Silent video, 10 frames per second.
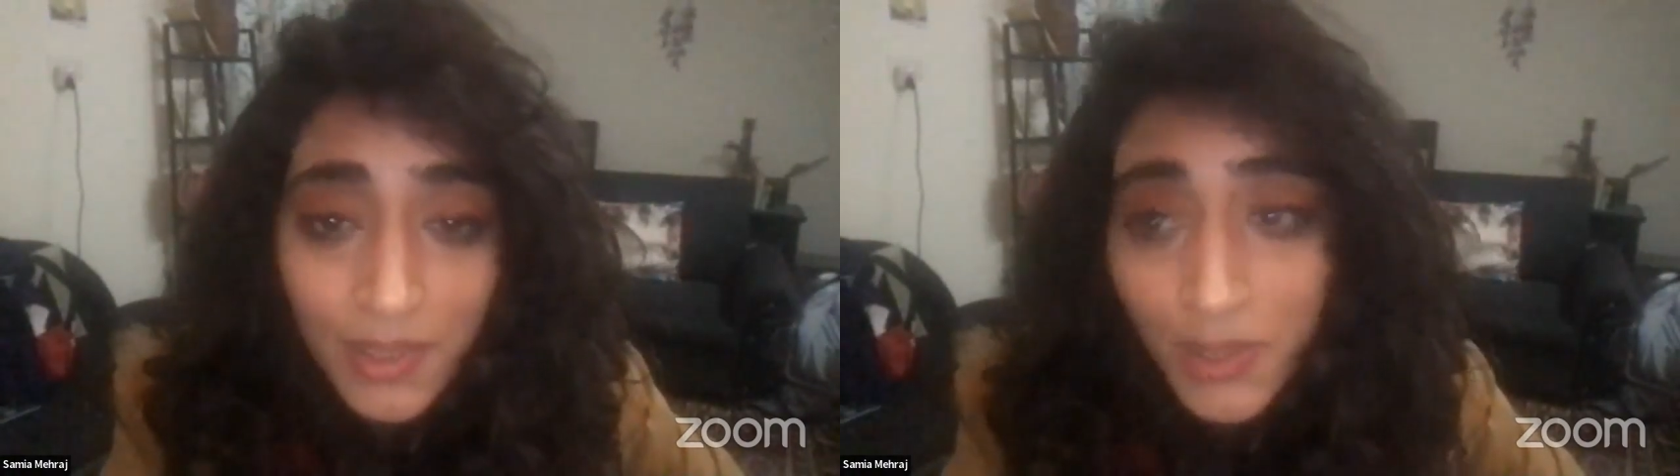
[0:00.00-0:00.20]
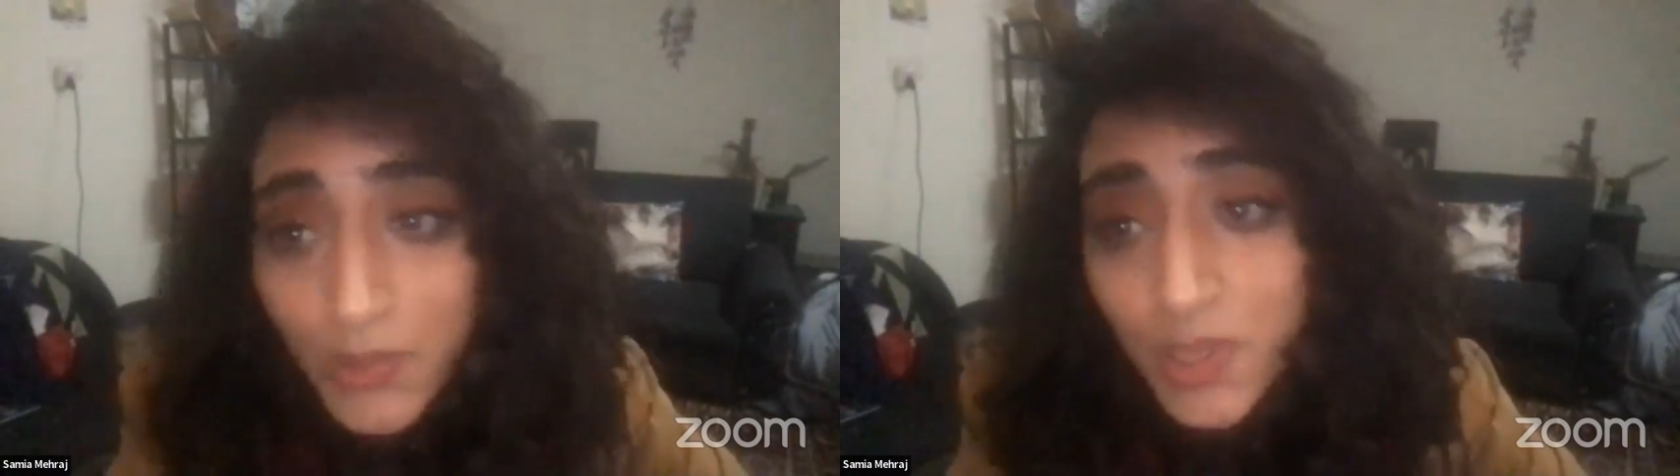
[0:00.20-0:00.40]

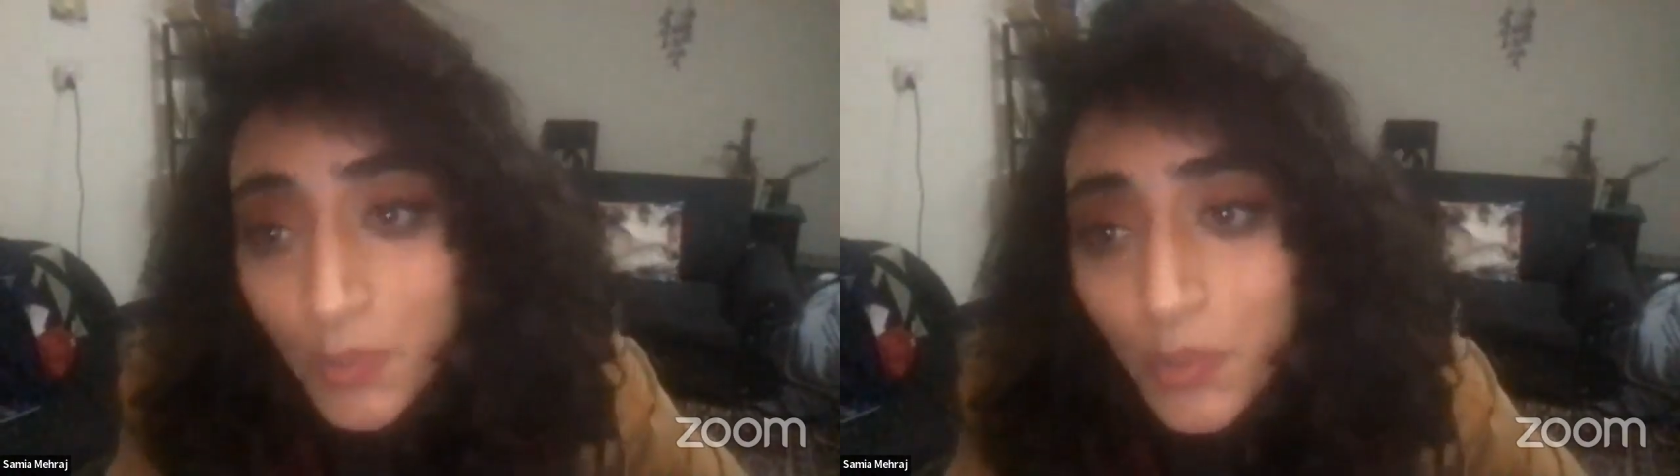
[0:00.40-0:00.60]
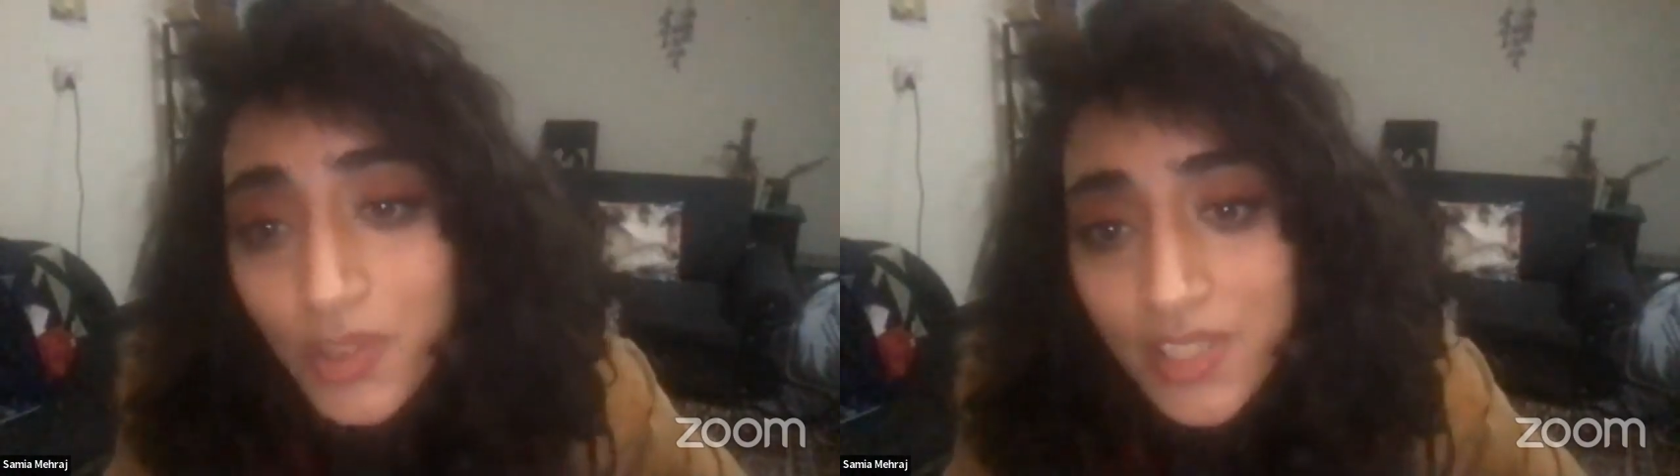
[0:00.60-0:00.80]

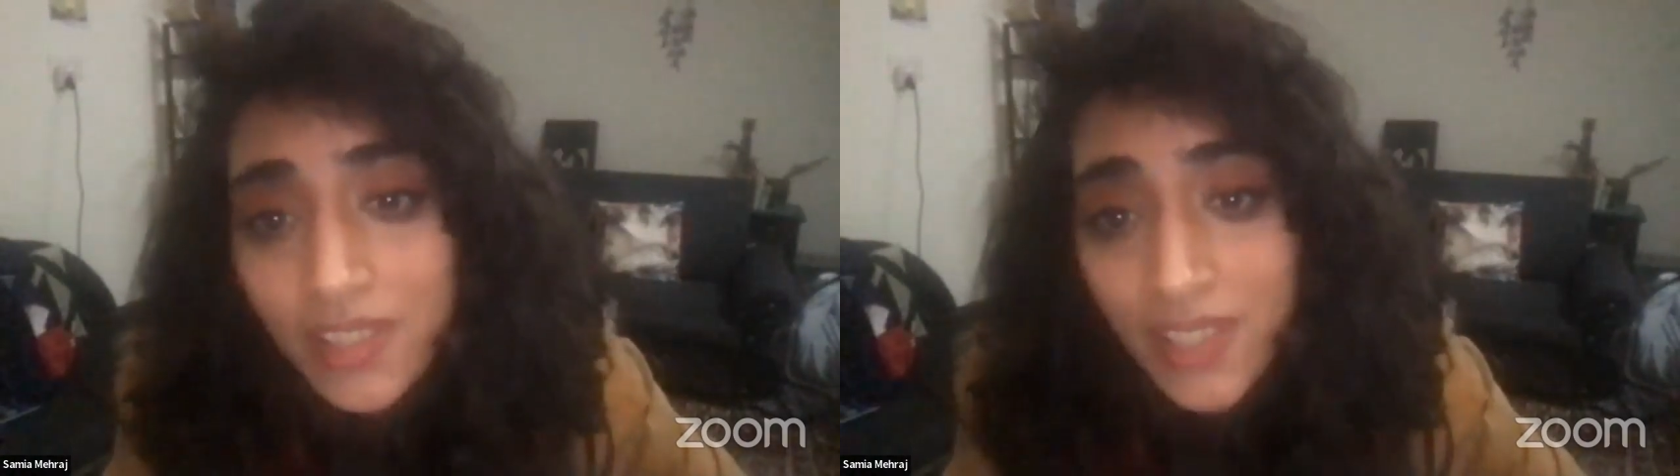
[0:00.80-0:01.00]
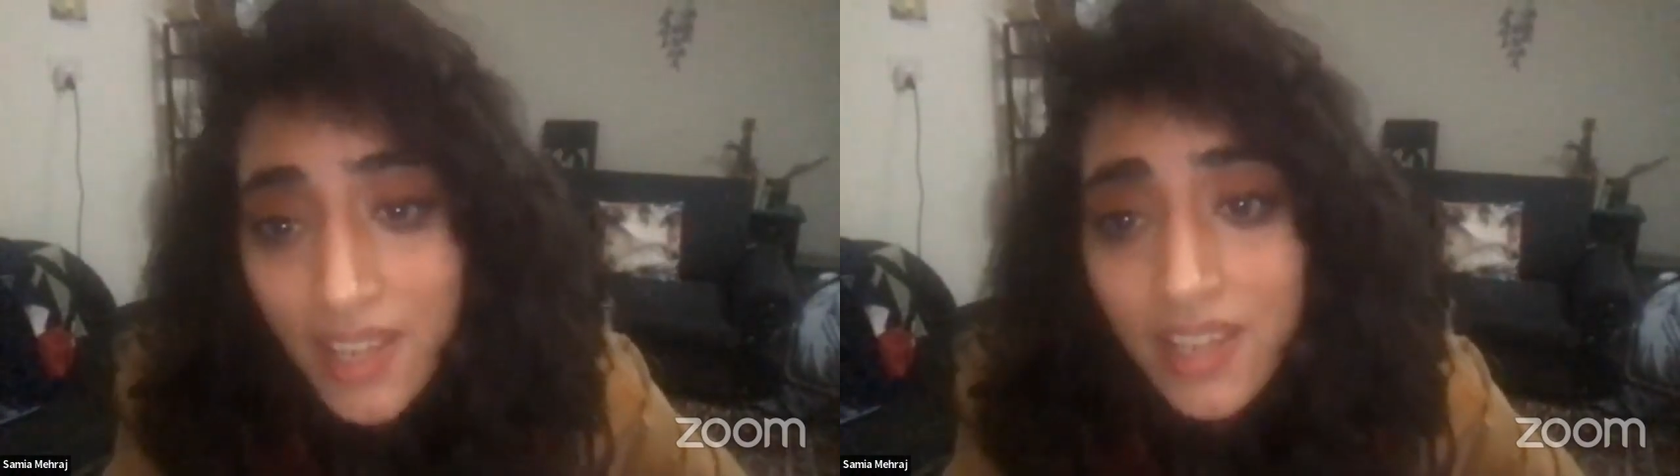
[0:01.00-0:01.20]
using
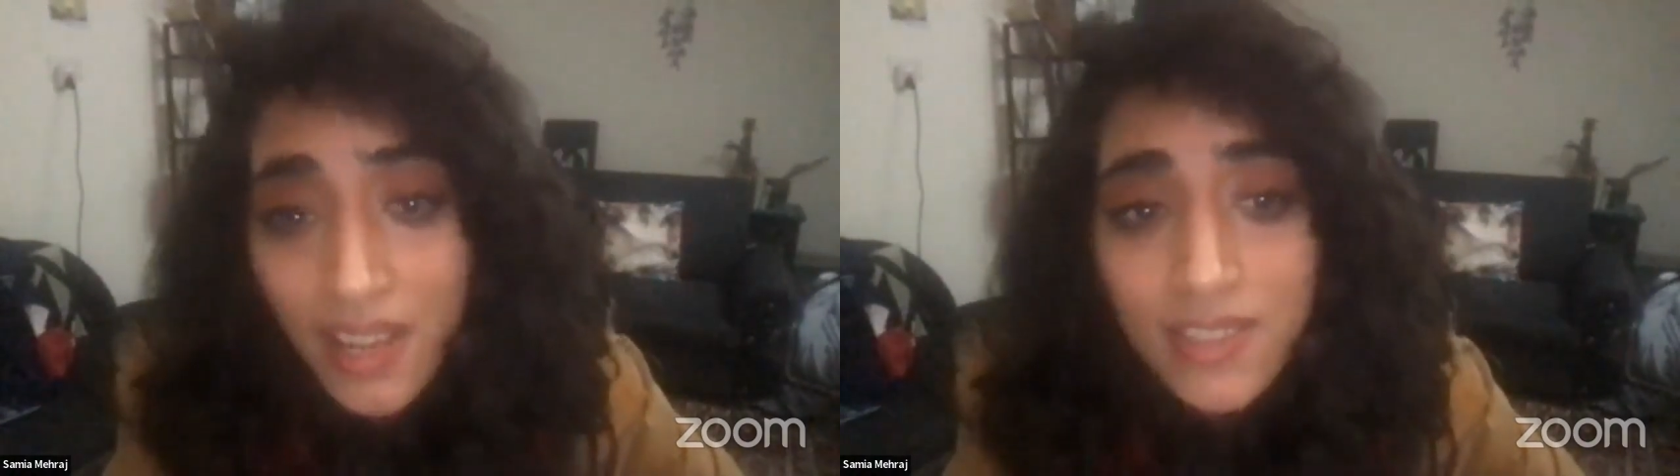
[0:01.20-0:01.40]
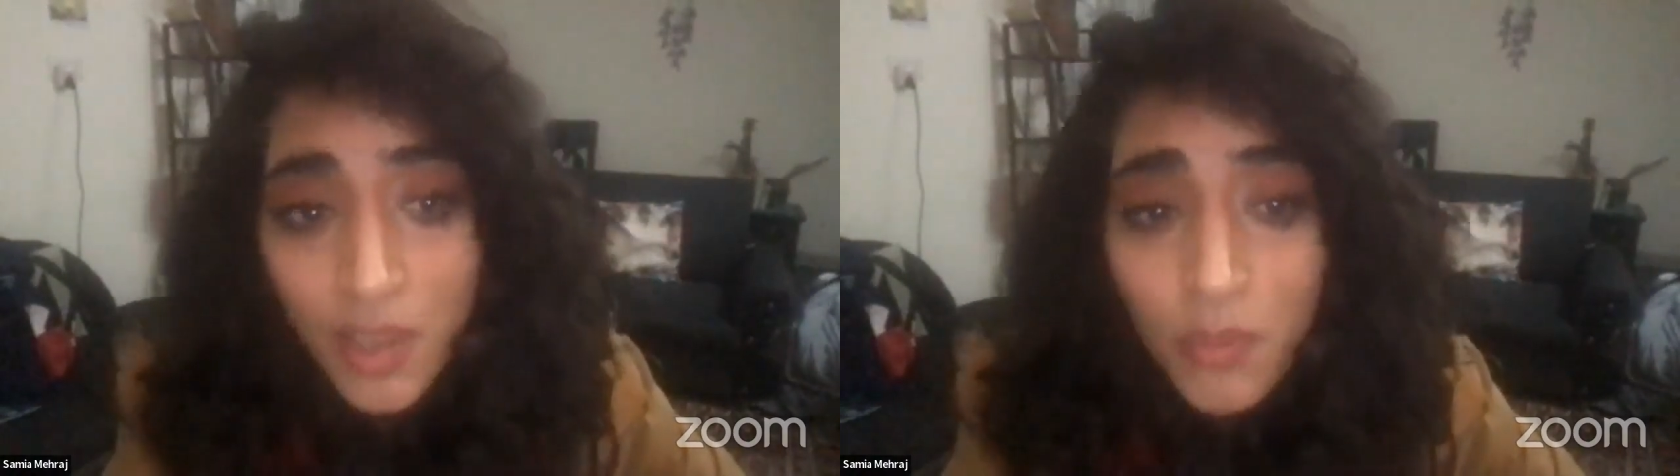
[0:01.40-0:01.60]
poetry,
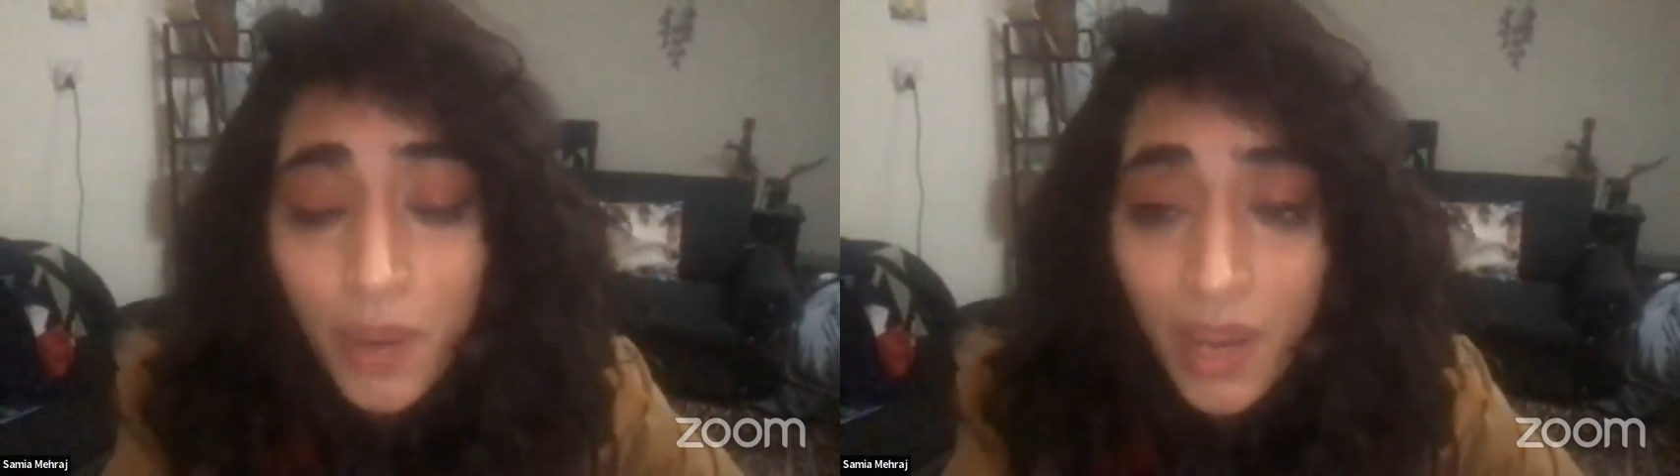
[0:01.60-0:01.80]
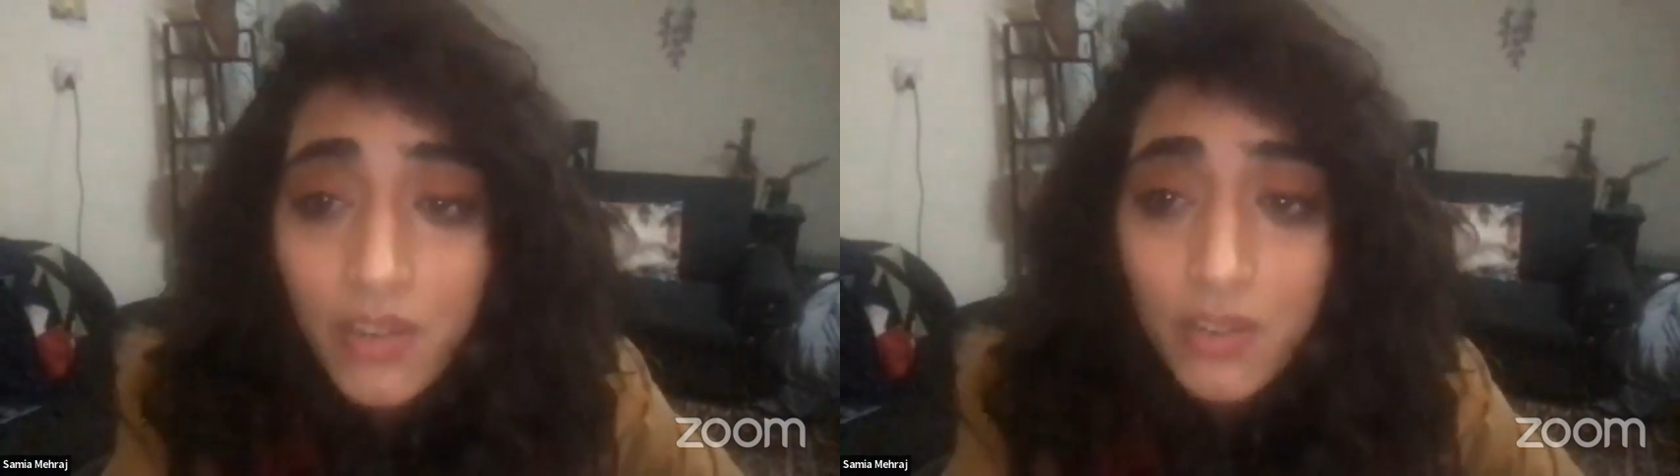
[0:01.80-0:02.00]
theorize the
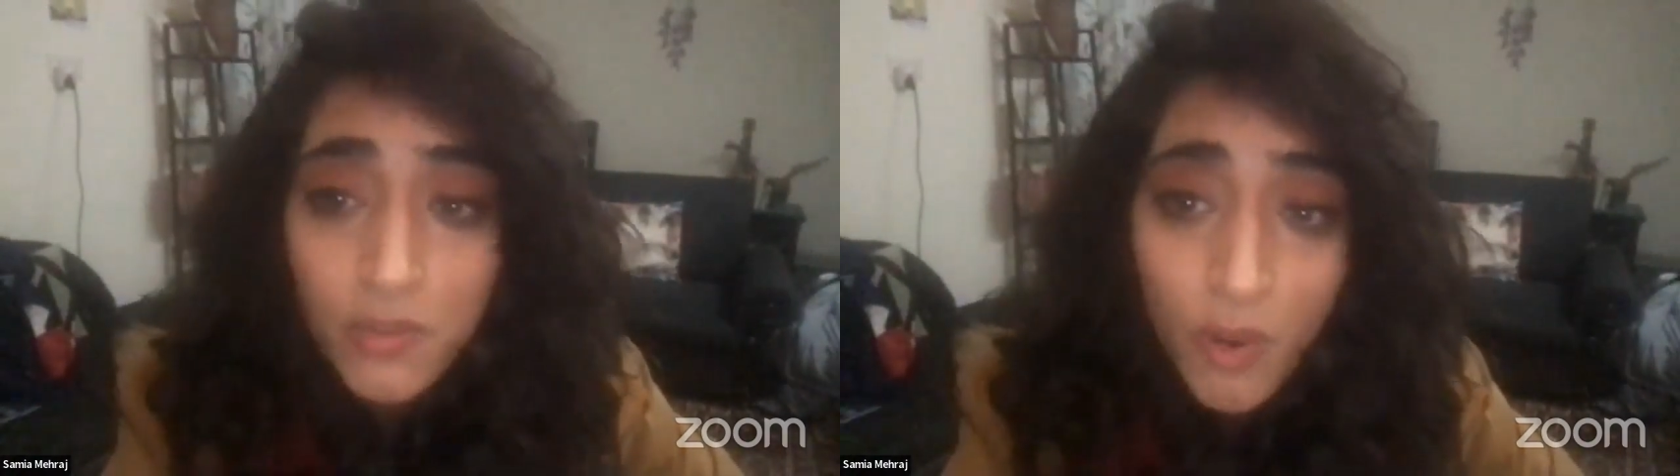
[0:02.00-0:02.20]
impact of